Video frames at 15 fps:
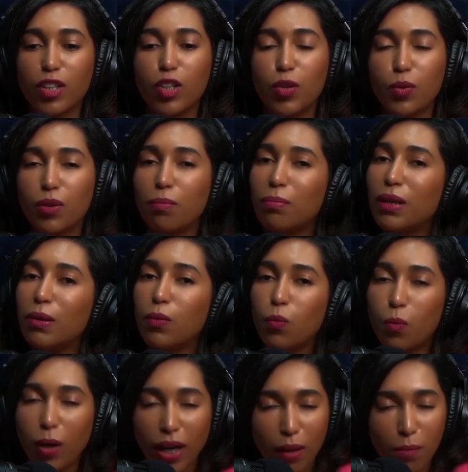you will be
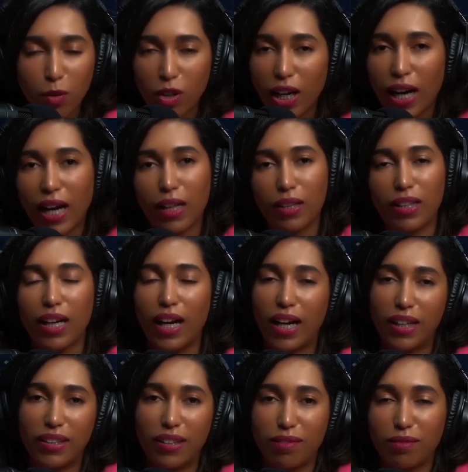way more
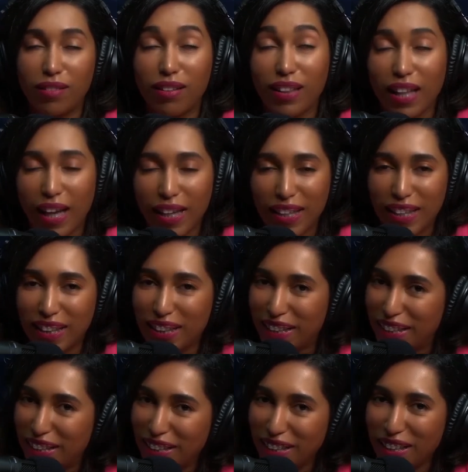high
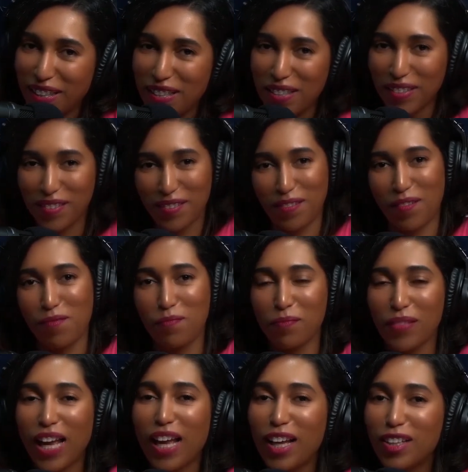likely
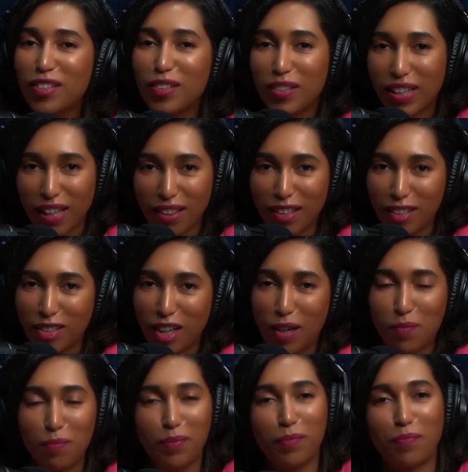to get the
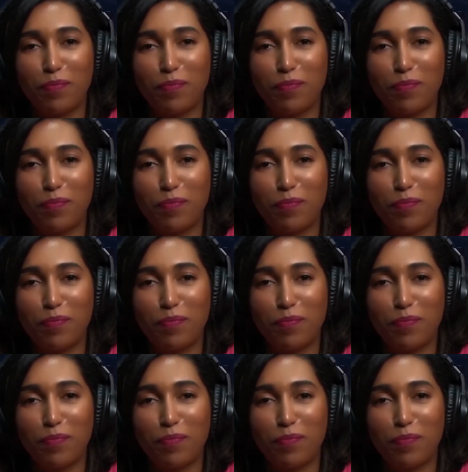job.